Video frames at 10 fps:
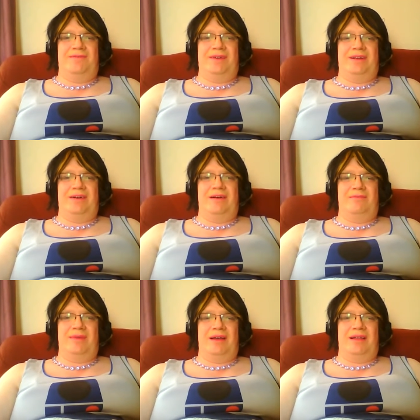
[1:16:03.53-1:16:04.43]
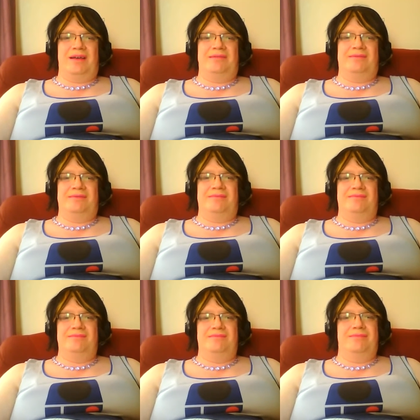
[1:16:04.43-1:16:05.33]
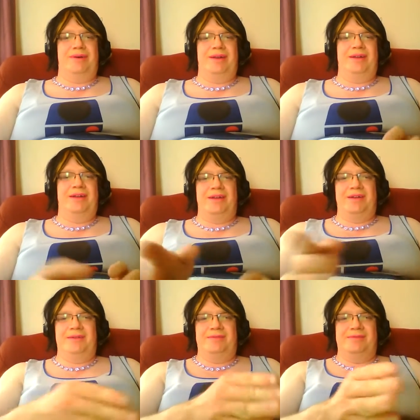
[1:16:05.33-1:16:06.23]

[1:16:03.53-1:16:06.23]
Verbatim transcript: figure out my life and put it in a